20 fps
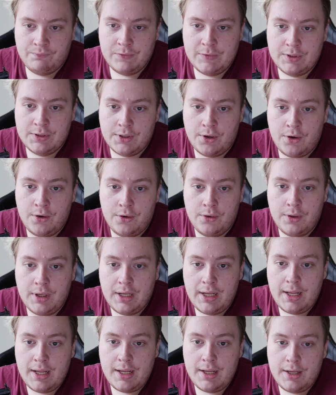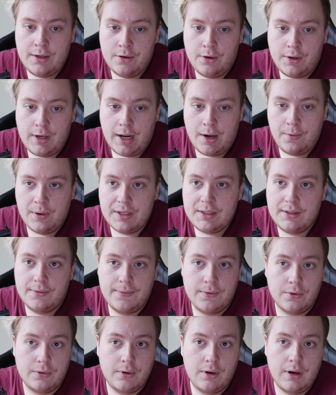So he got arrested
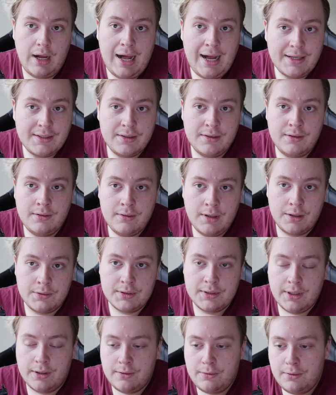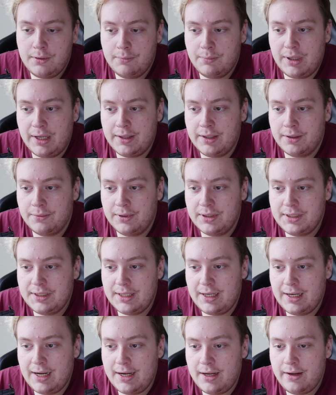for arson, I was told, by the real
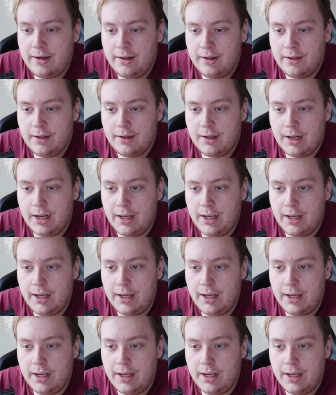estate lady.